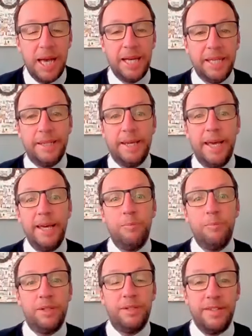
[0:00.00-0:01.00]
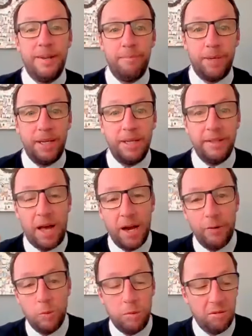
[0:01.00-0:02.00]
And again, with the template that
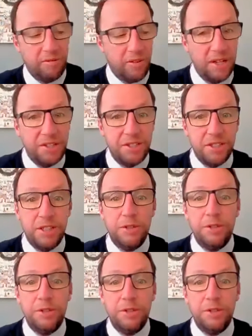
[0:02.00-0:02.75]
I will provide to you,